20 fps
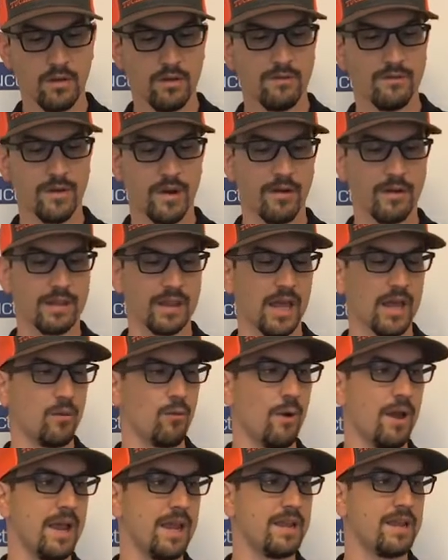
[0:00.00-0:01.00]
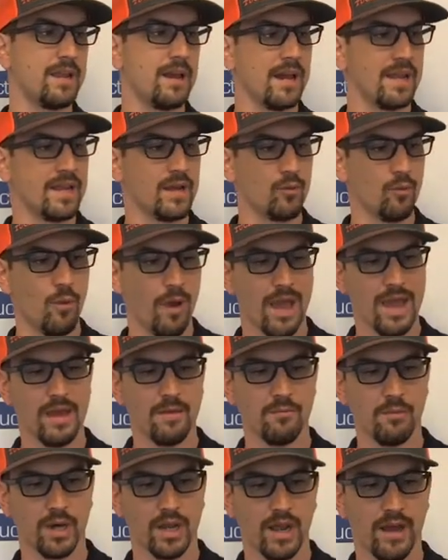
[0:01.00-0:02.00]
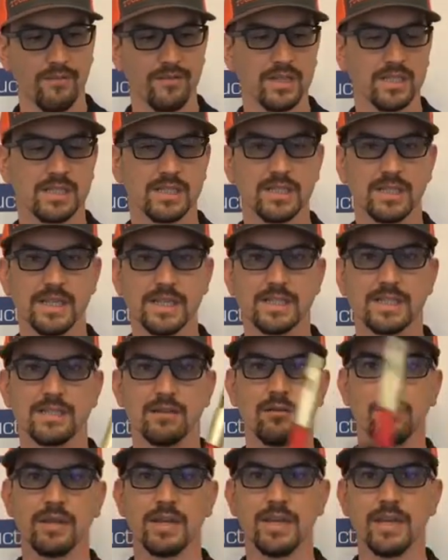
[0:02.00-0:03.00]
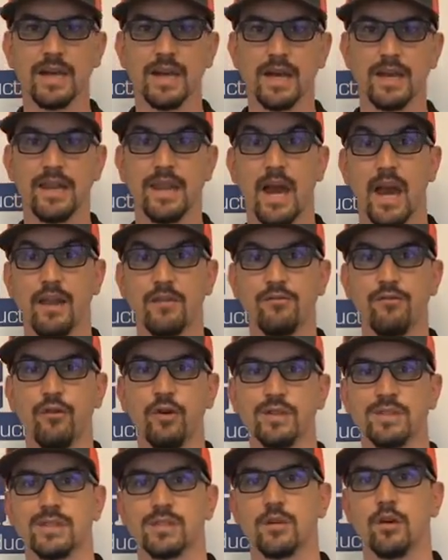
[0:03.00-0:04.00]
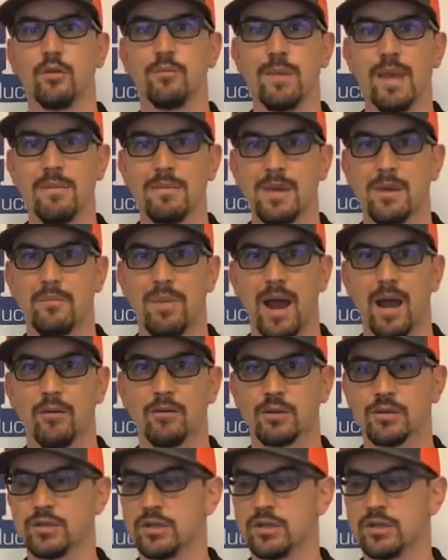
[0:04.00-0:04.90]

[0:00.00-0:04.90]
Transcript: Very lightweight. I didn't weigh it, but obviously it's only 9 foot, so maybe a pound or